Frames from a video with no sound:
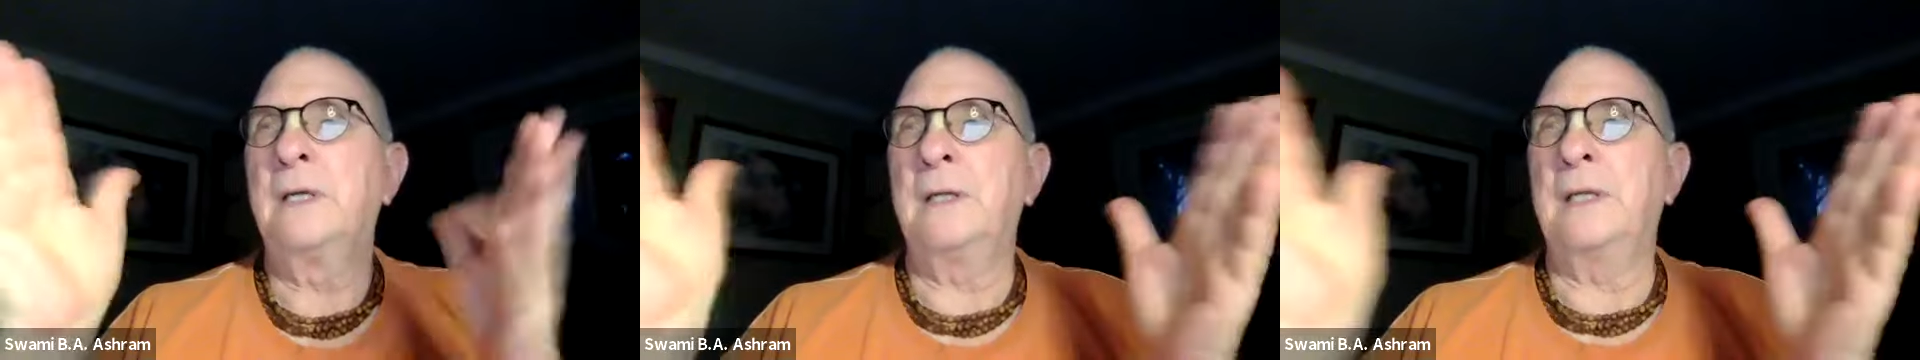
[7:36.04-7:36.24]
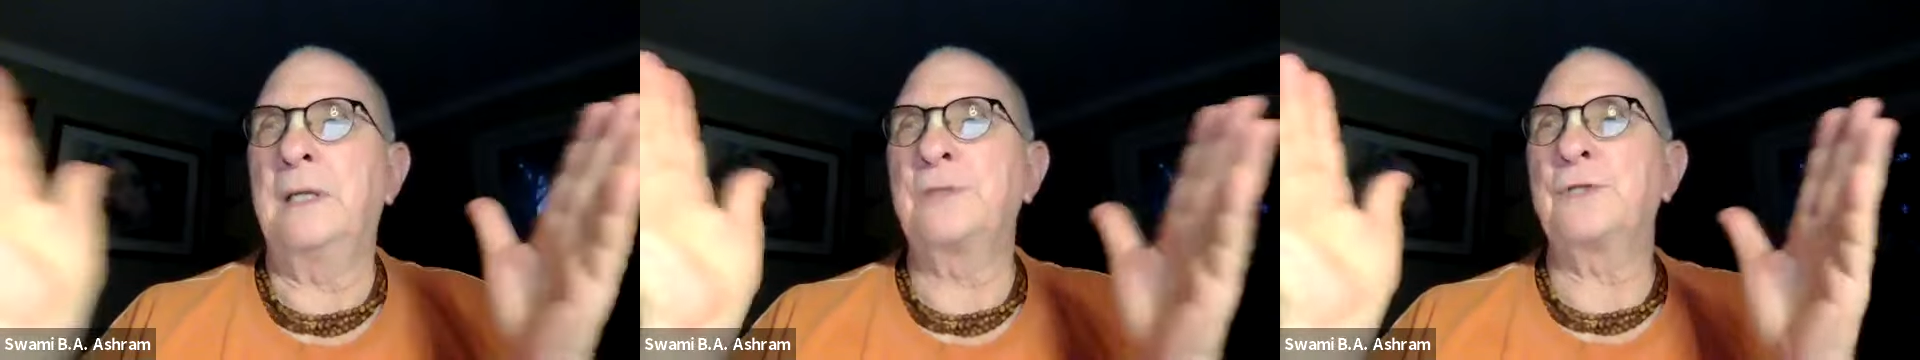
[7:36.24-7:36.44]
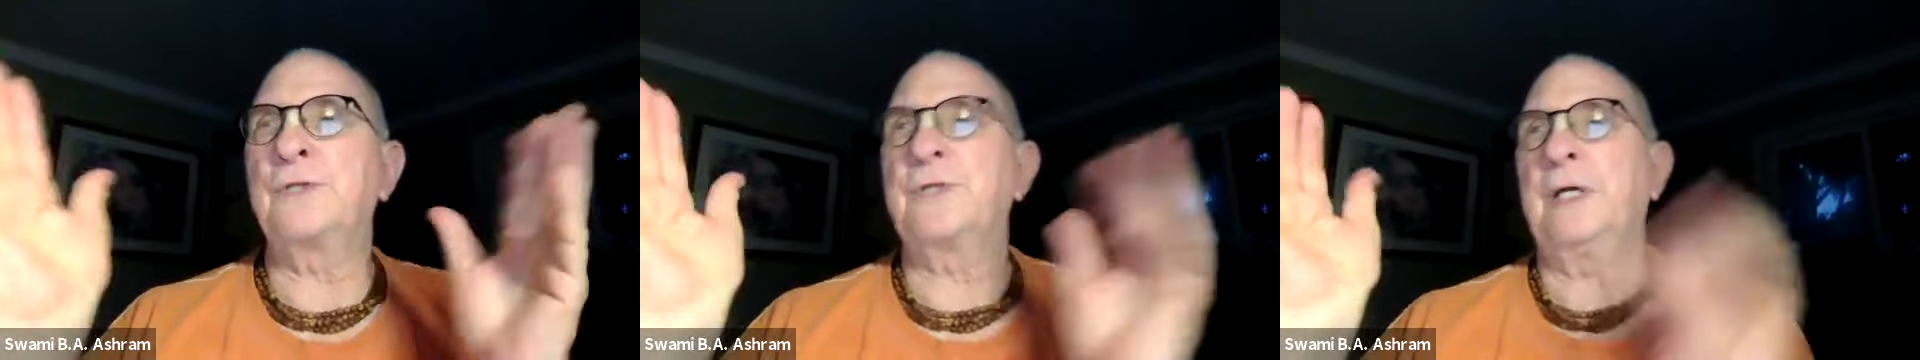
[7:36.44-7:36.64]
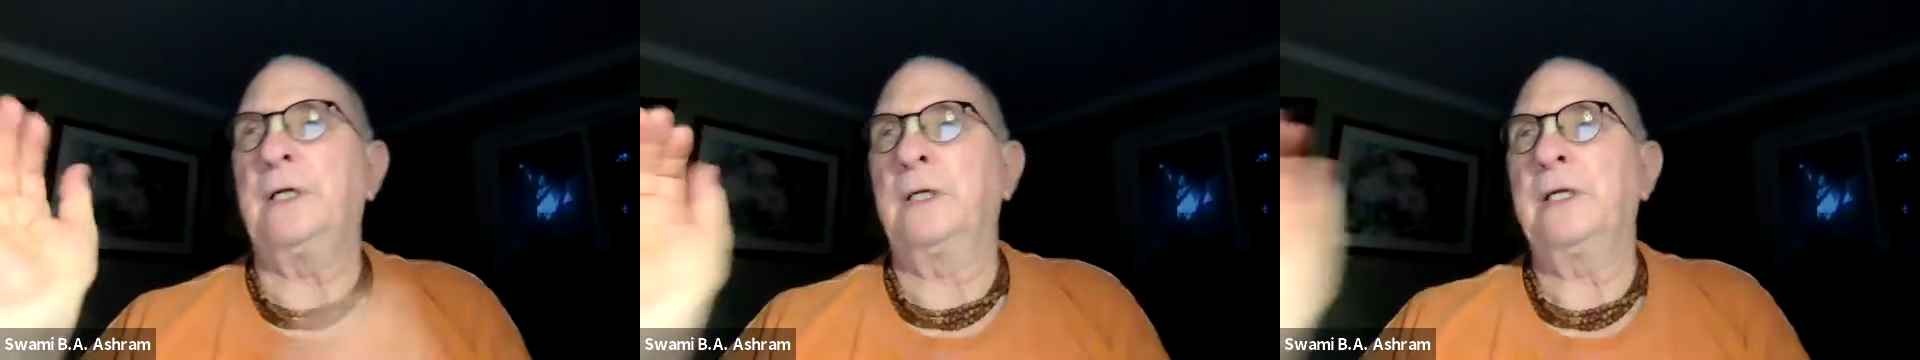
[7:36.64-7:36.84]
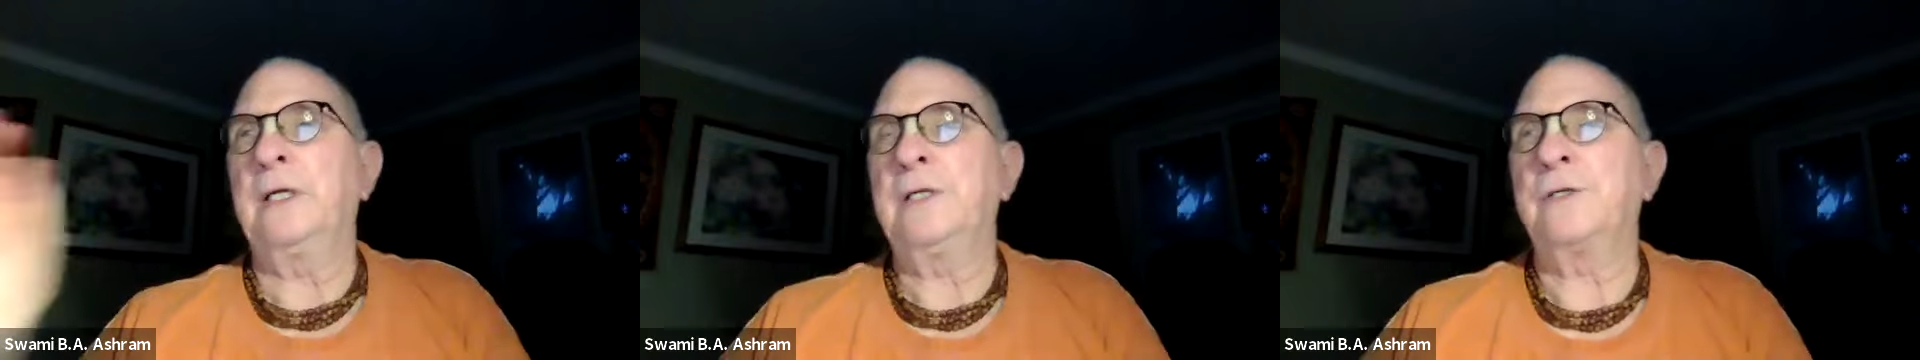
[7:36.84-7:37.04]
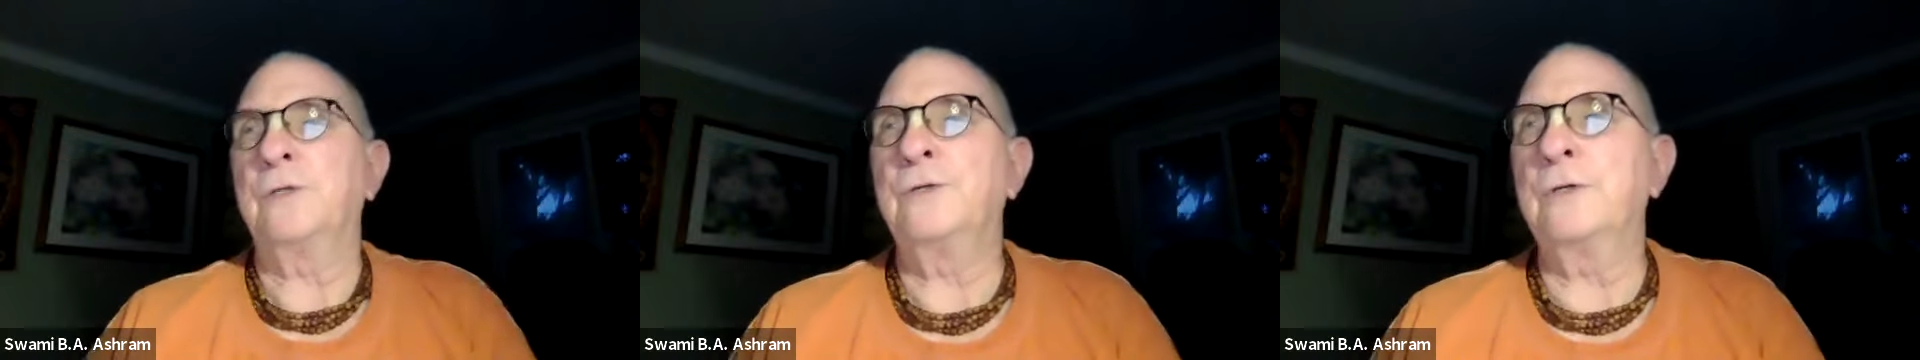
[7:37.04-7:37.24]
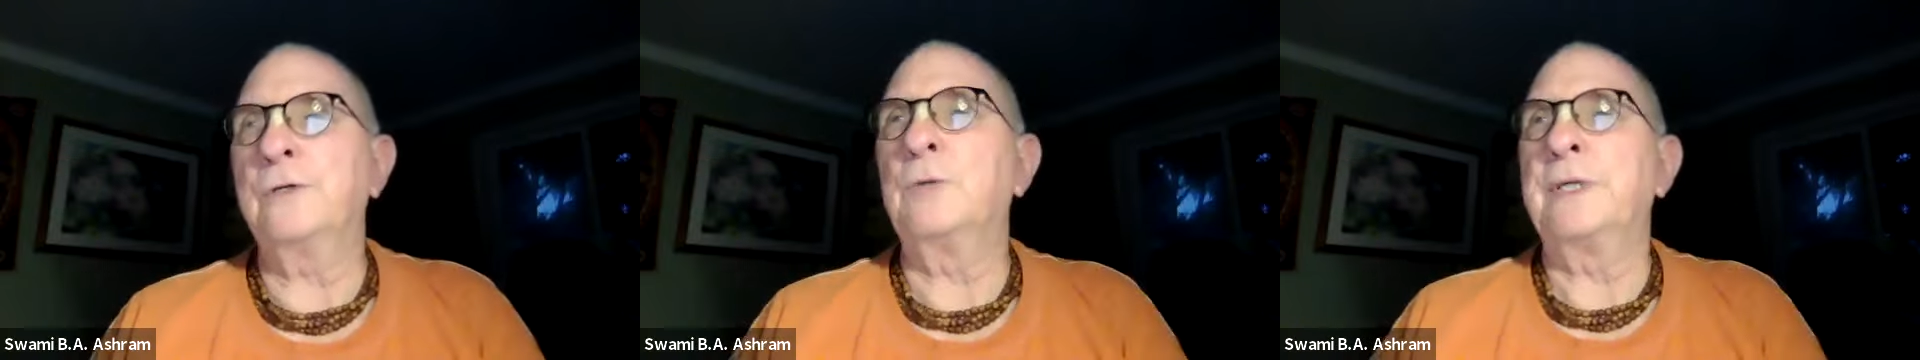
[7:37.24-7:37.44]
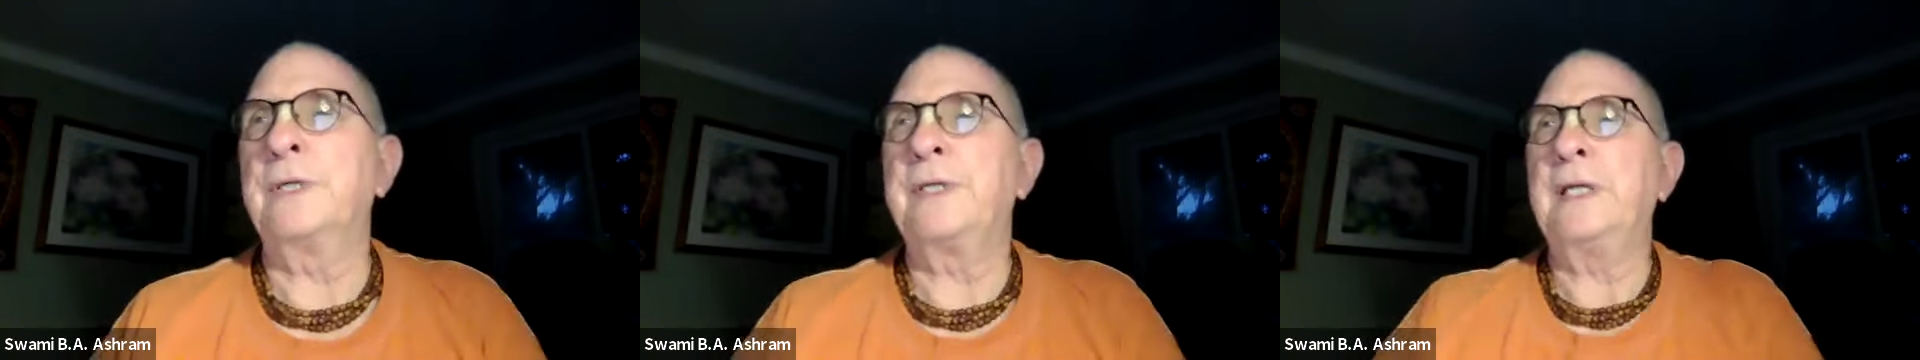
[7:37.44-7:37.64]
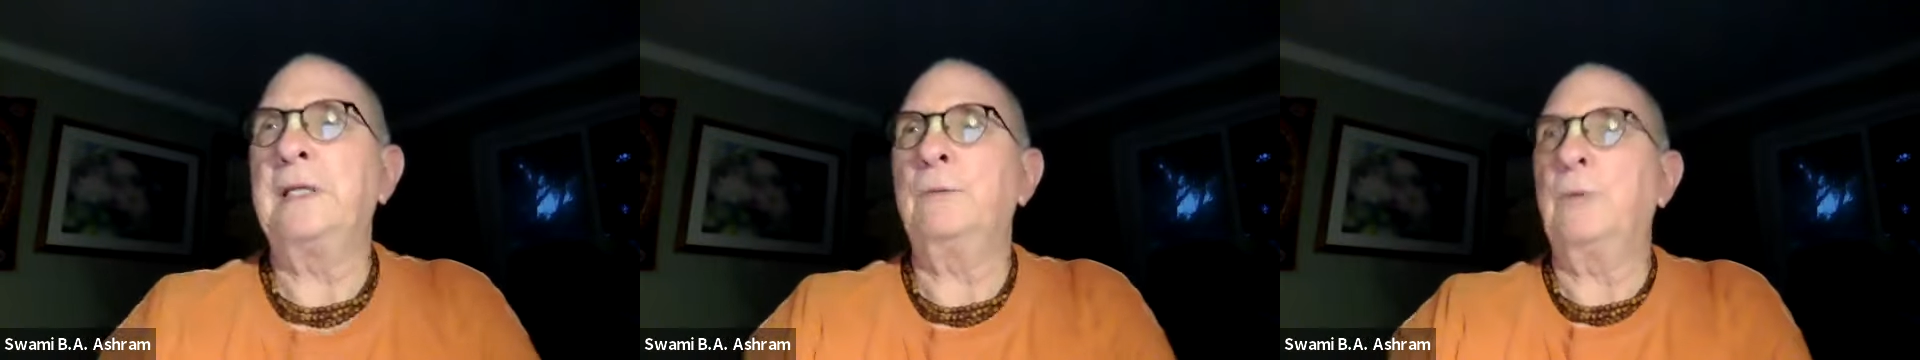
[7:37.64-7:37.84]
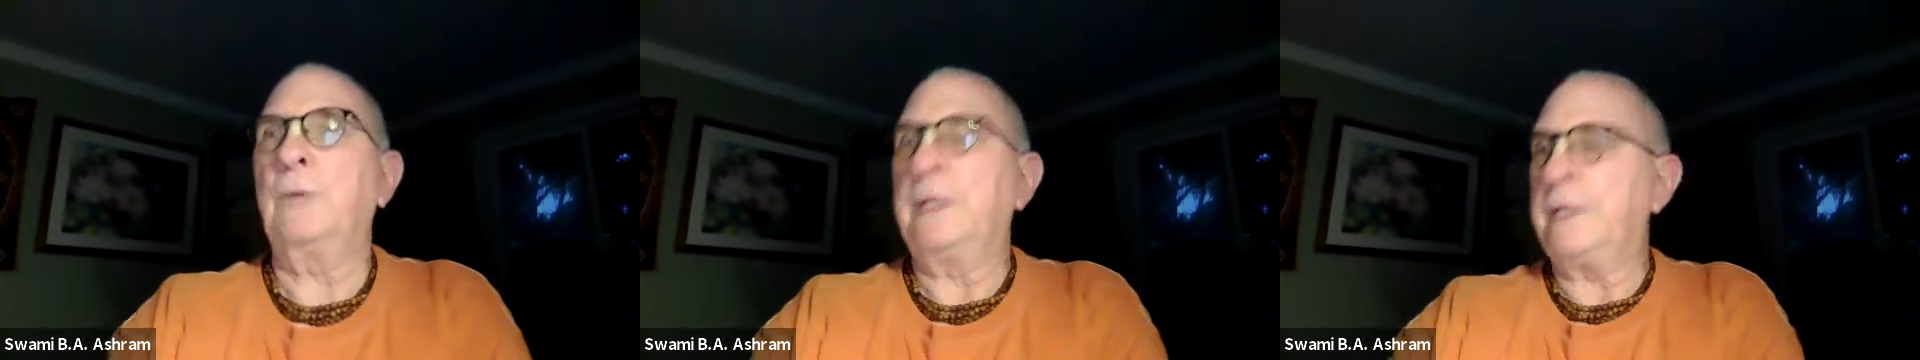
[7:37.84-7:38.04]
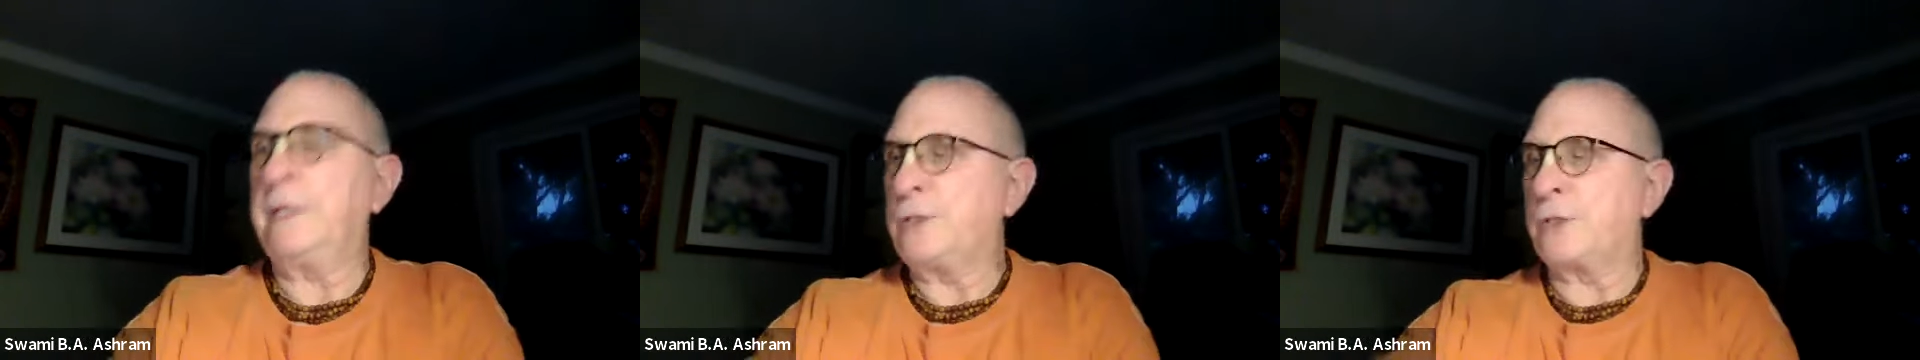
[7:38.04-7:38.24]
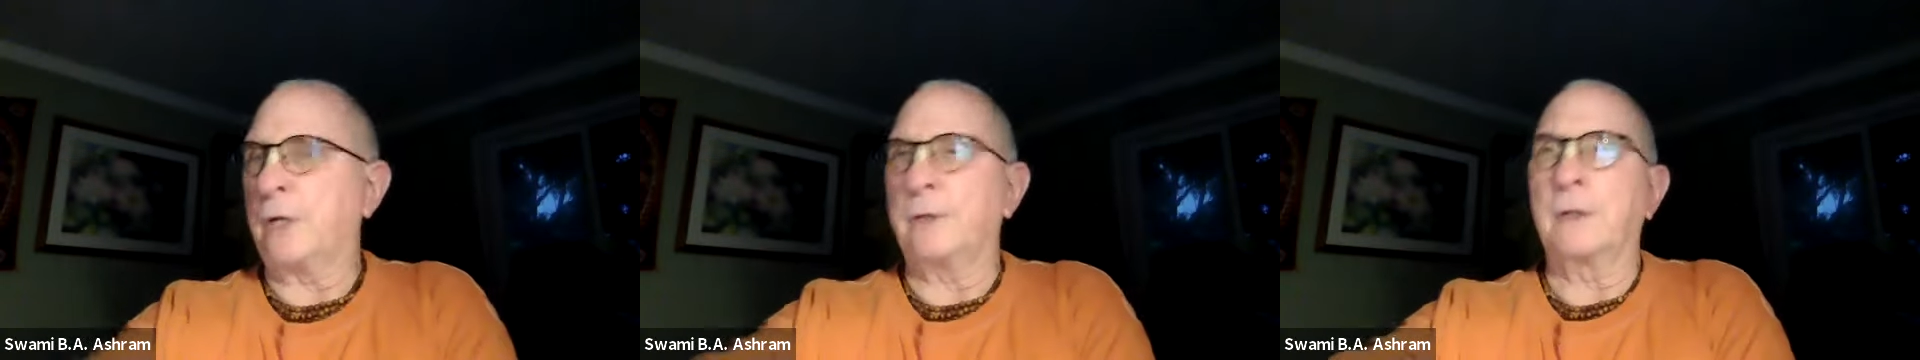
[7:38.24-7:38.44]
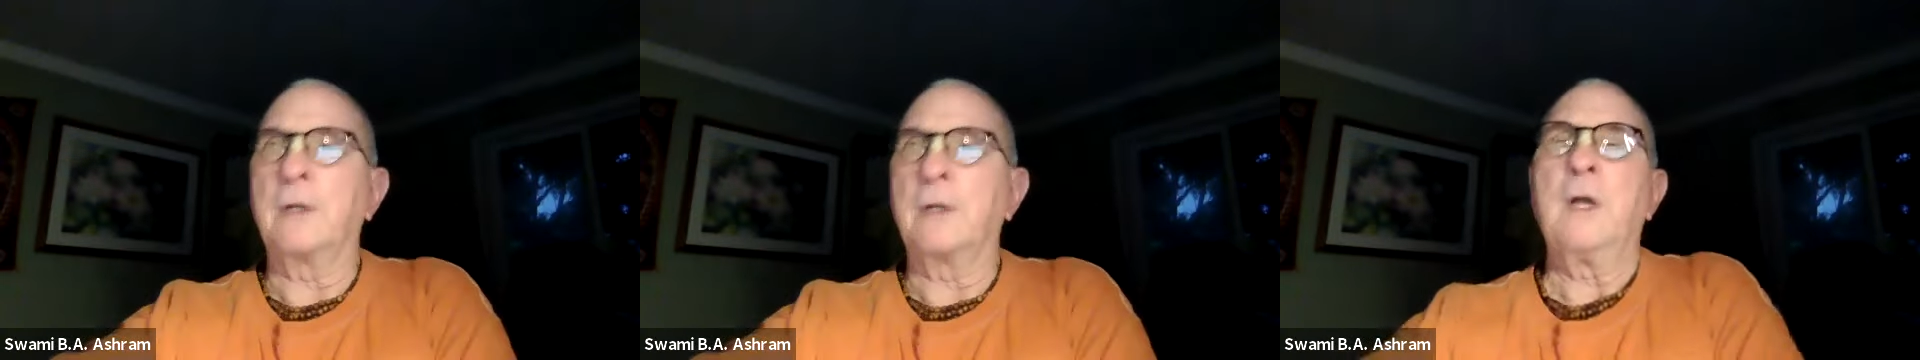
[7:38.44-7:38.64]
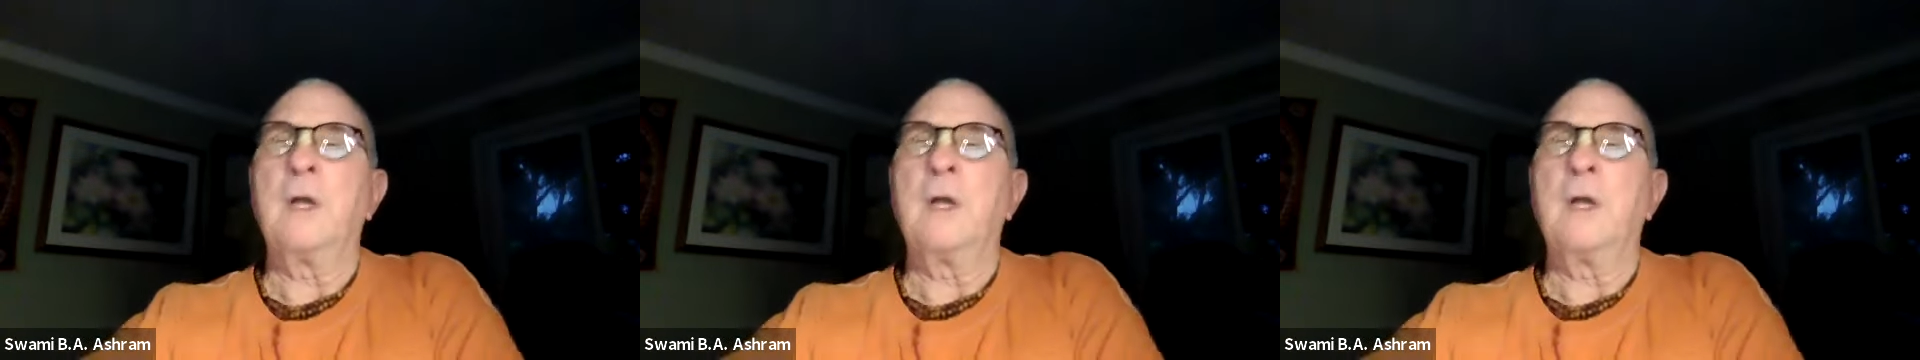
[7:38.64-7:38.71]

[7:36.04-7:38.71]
necessarily to do with each other.